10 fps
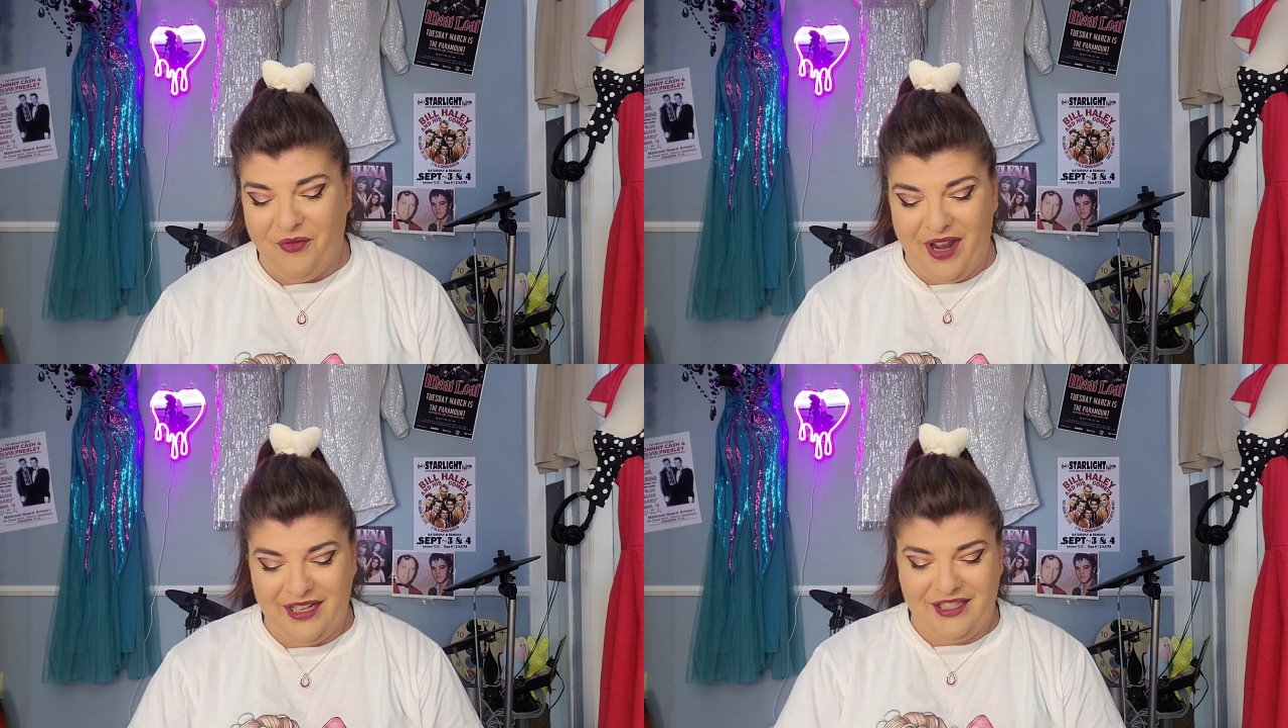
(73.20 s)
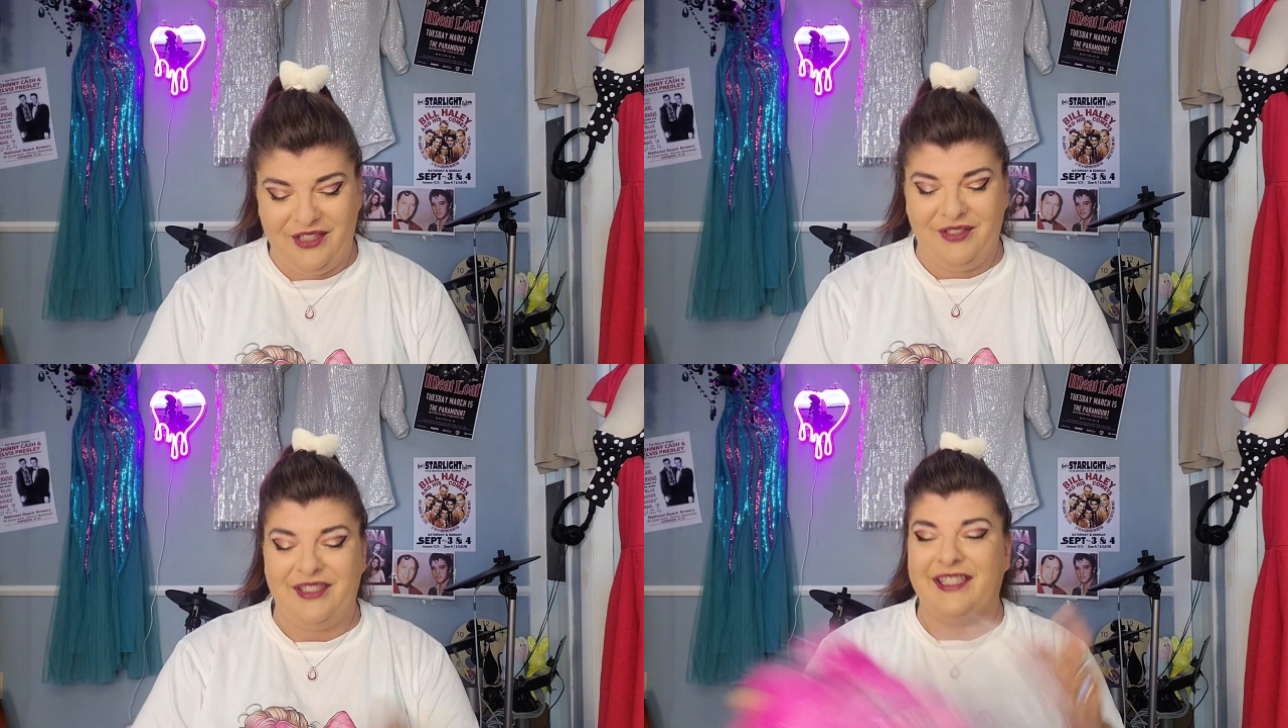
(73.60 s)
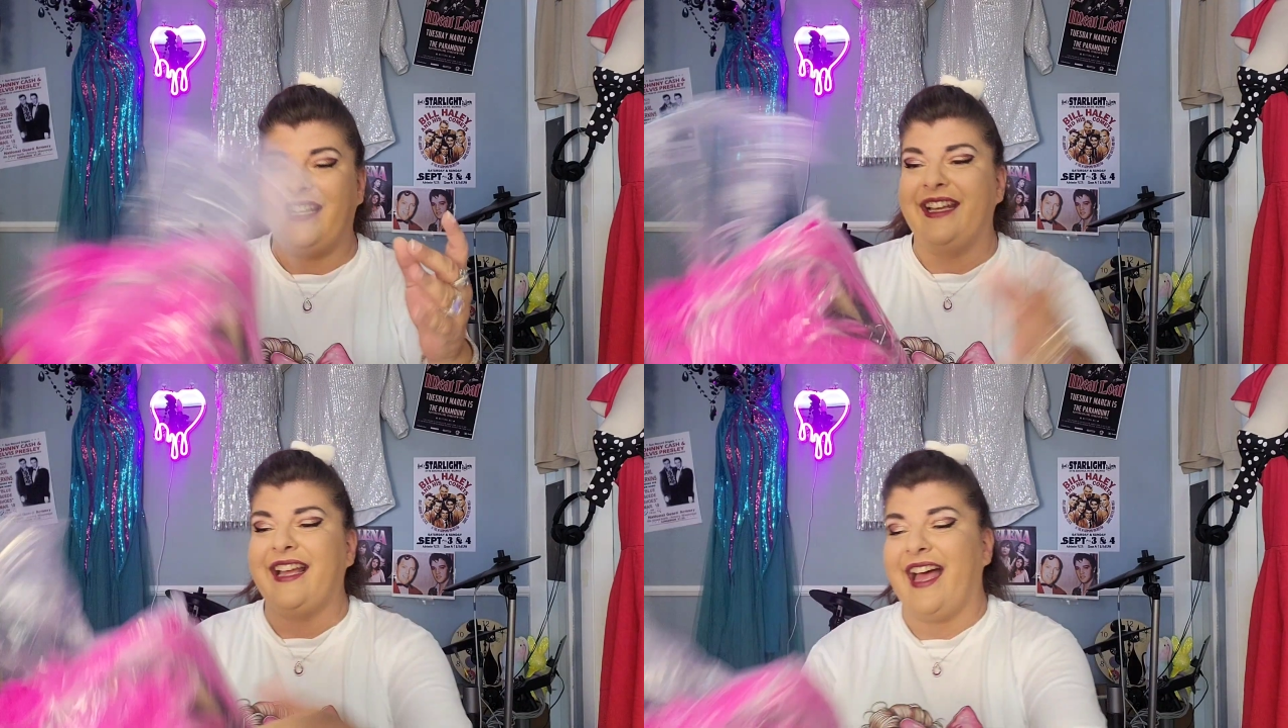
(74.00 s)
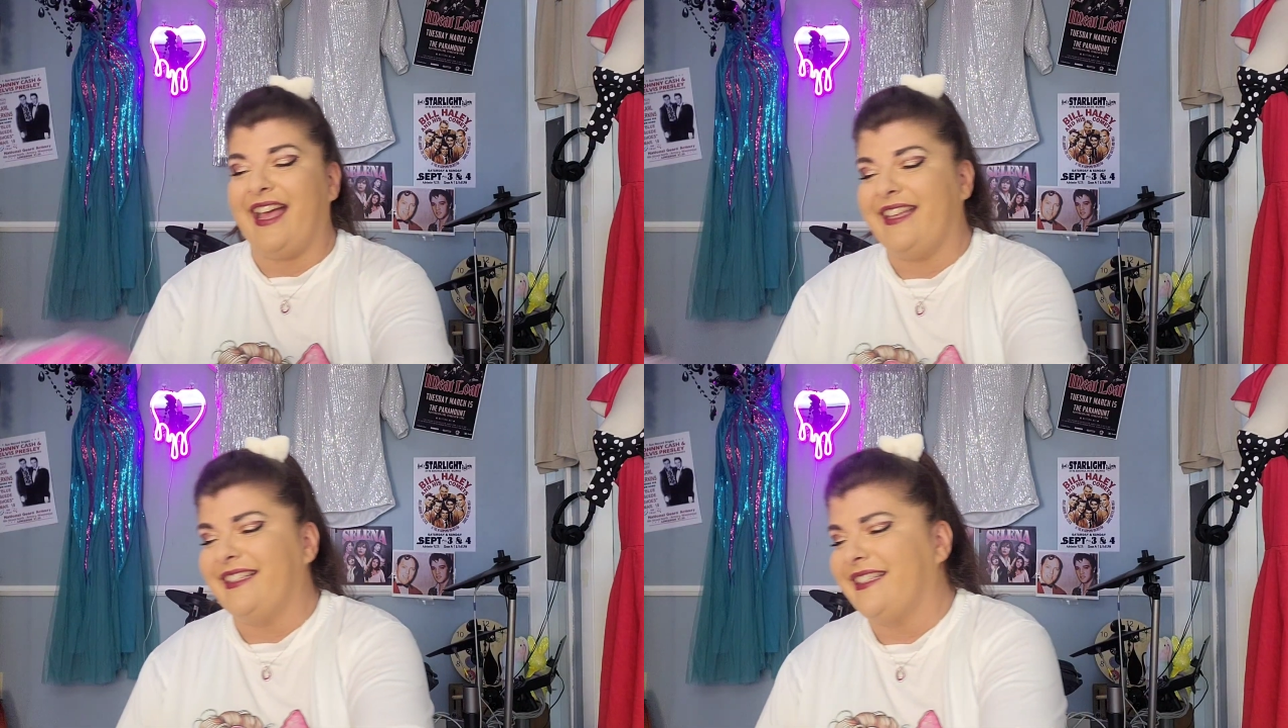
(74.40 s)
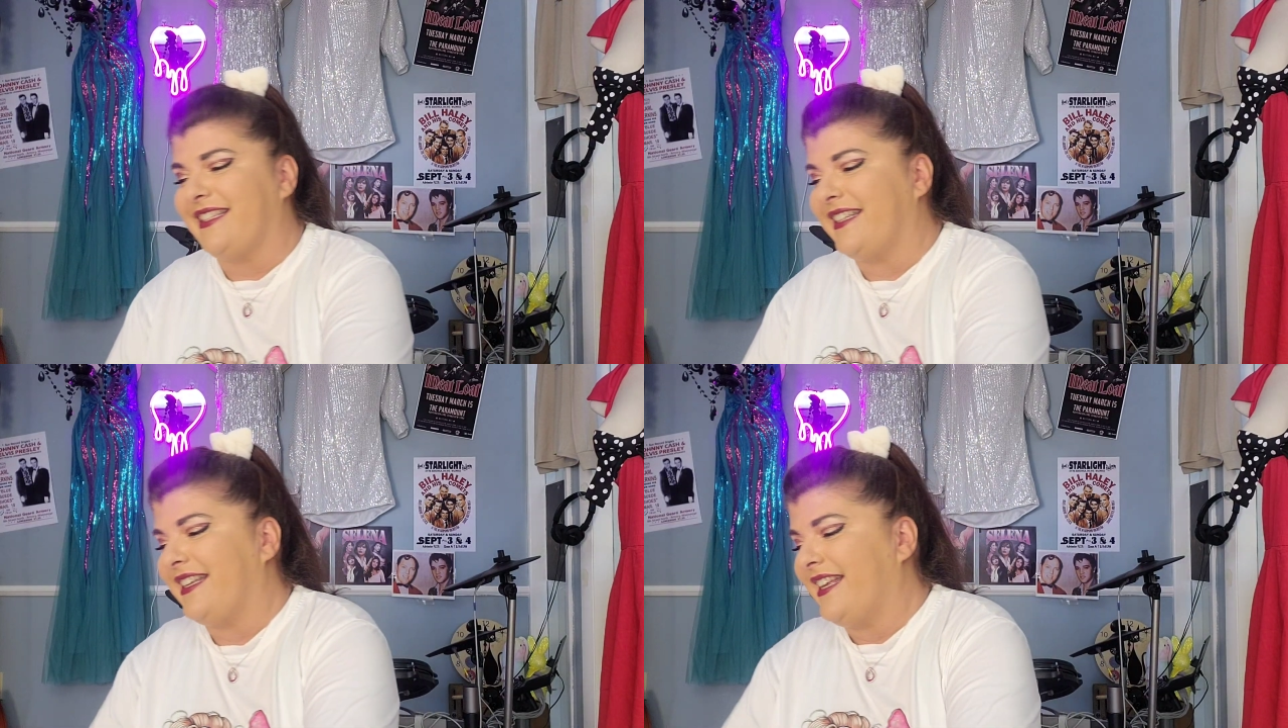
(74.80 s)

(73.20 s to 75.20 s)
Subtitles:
Wait till you see it, guys.